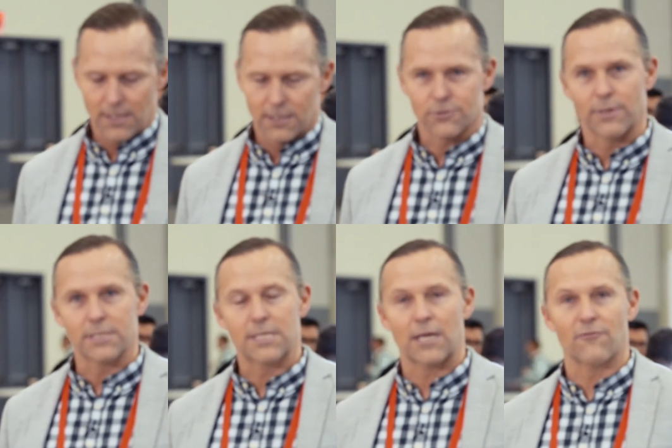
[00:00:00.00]
So
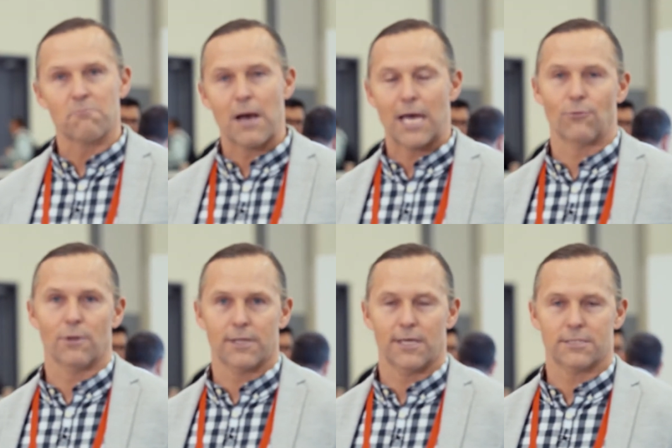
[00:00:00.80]
instead of
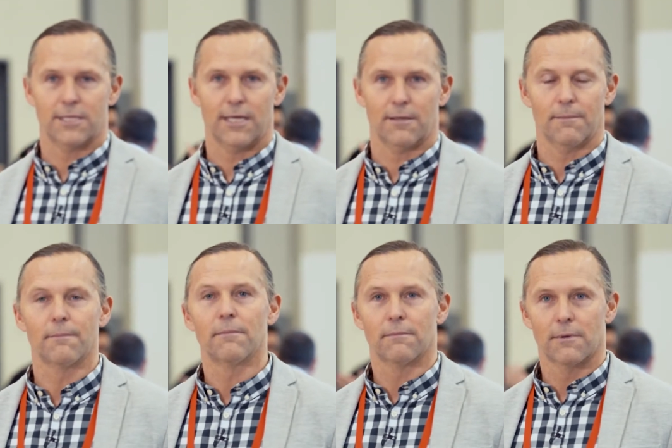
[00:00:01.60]
manual testing,
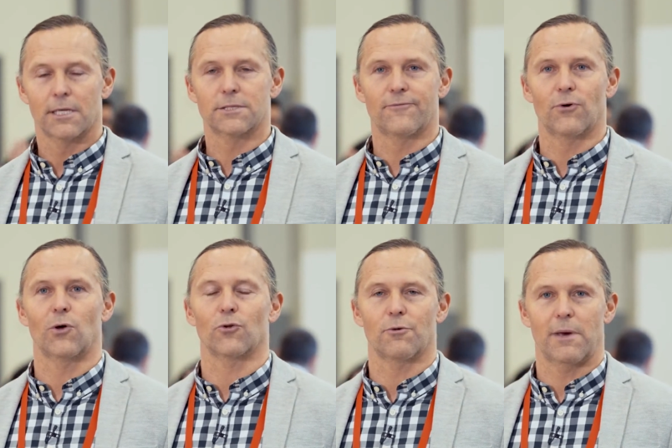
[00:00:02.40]
it's a fully
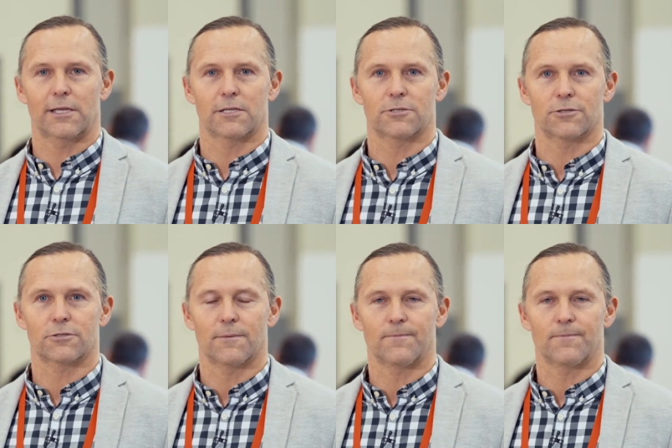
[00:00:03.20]
automated system.